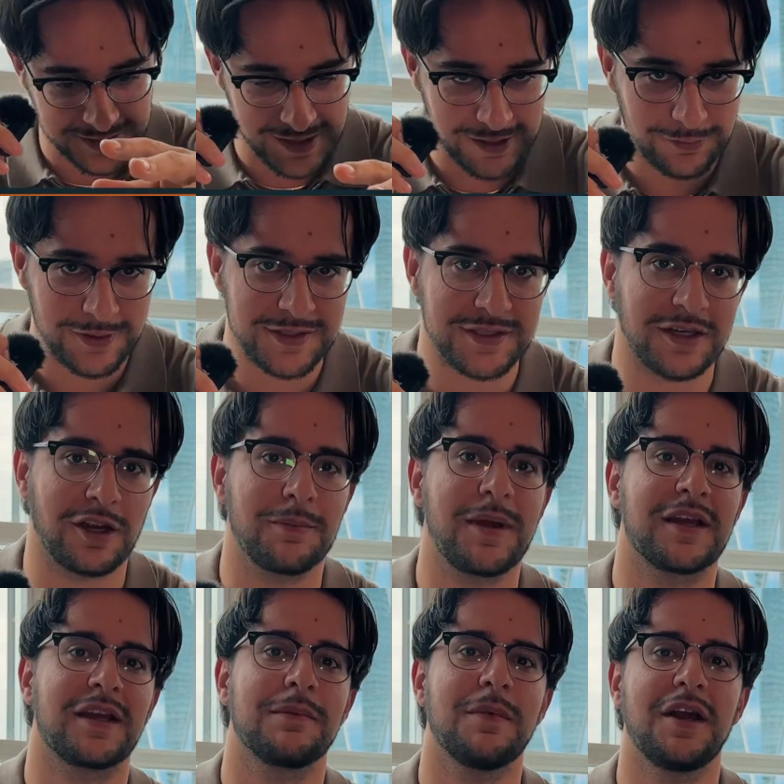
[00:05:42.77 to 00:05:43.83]
decreasing, you're
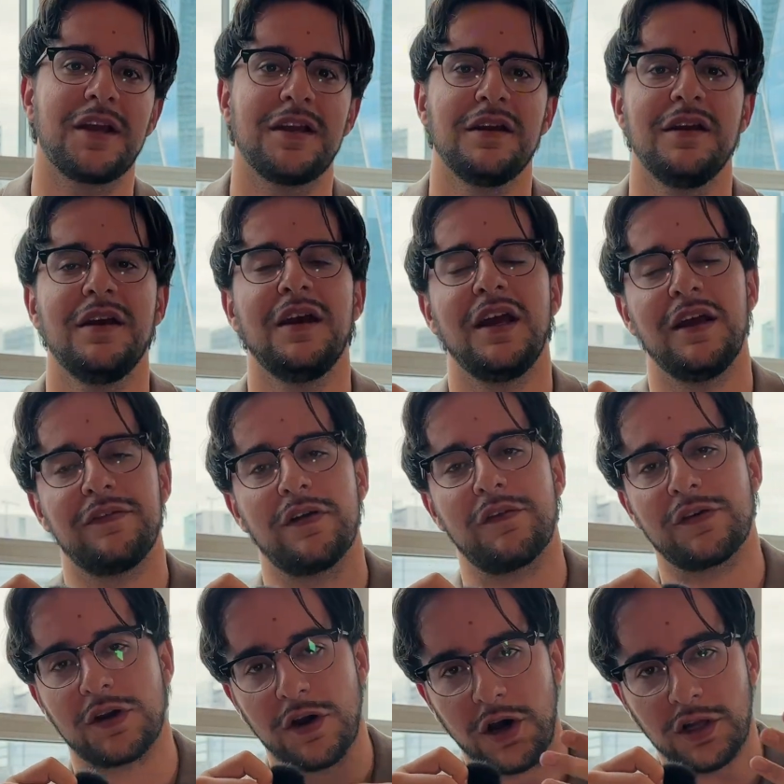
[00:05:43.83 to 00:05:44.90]
making money. If you
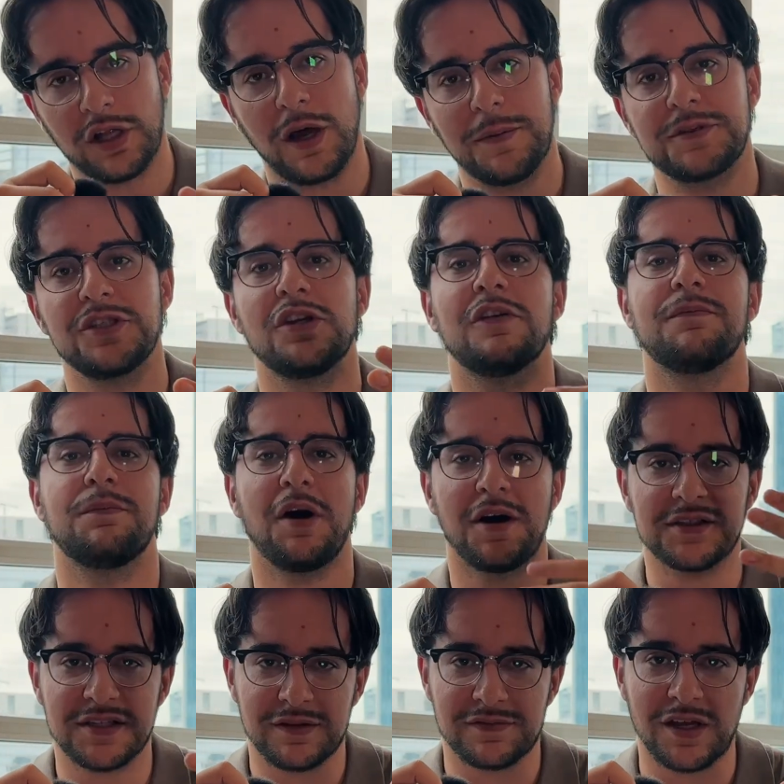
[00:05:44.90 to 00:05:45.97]
have a call option, you have
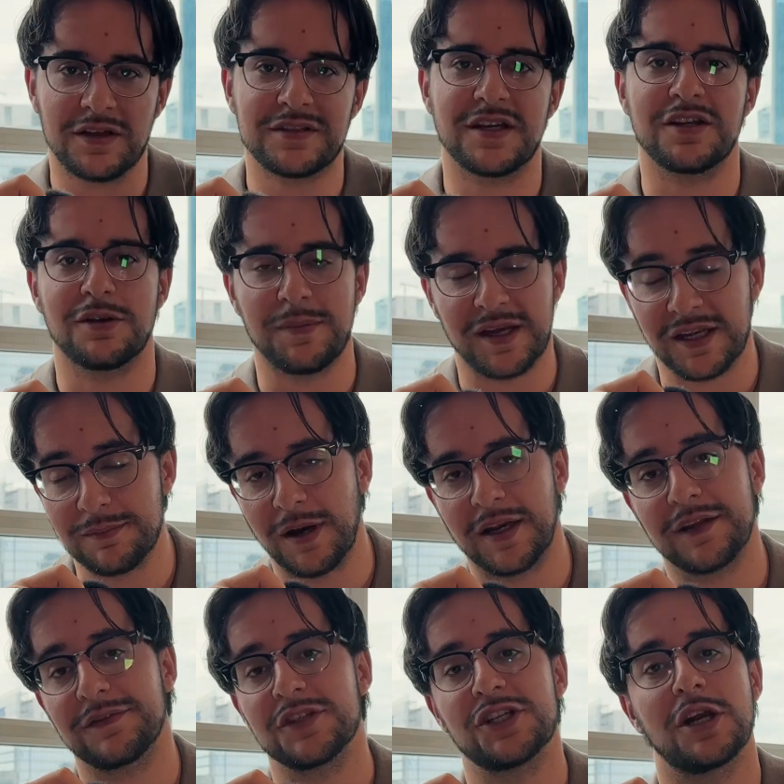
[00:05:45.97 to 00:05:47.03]
positive delta, you're making money
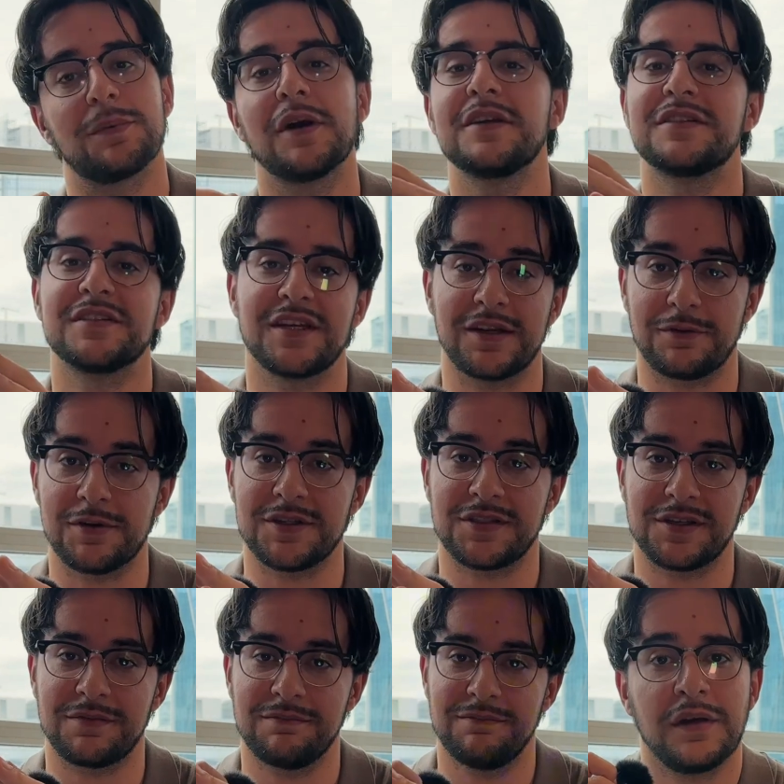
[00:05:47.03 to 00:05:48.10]
if the share price is
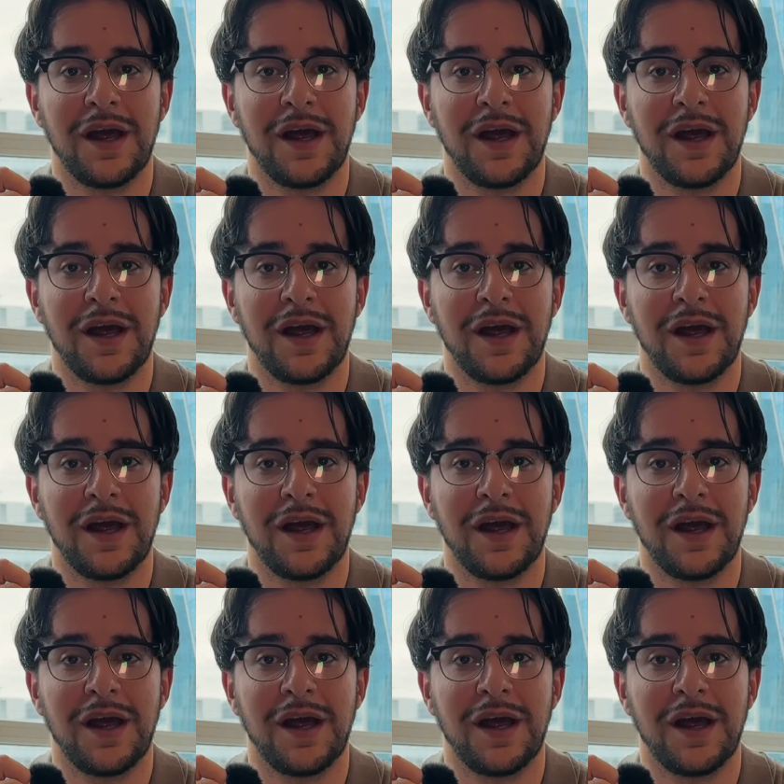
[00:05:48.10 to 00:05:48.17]
increasing.